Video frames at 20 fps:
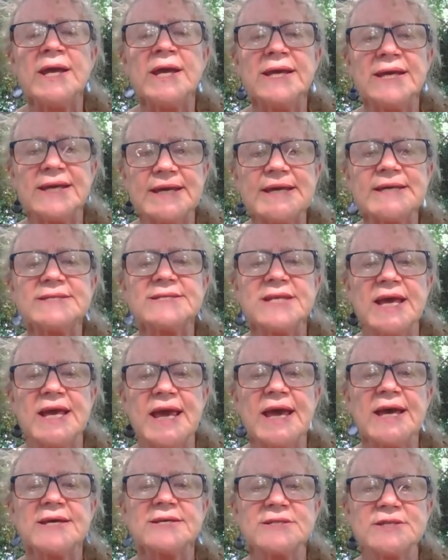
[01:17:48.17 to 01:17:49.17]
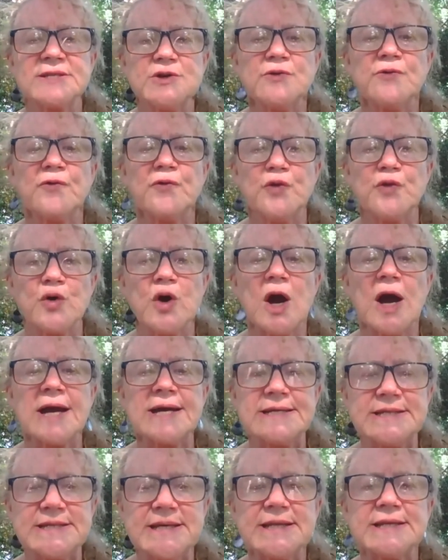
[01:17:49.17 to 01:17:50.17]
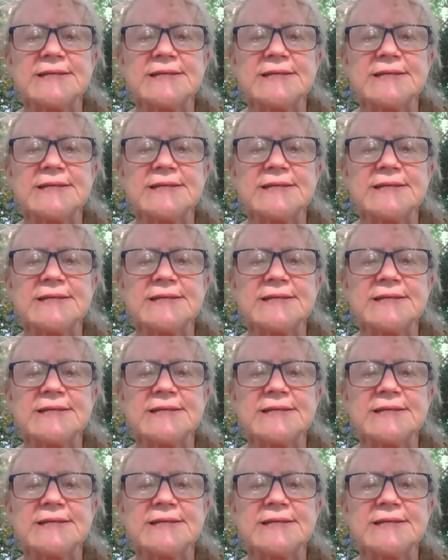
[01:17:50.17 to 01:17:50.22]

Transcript: in case they ask you for id